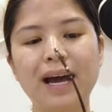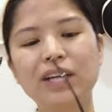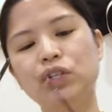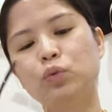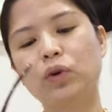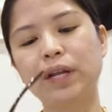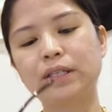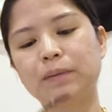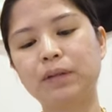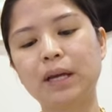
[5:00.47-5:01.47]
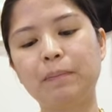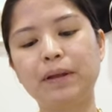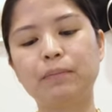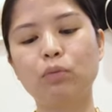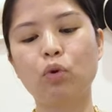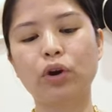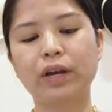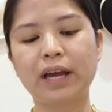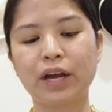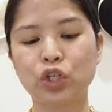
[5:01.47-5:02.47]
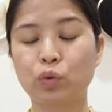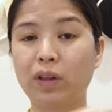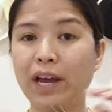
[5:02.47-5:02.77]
I just wanted something a bit more casual.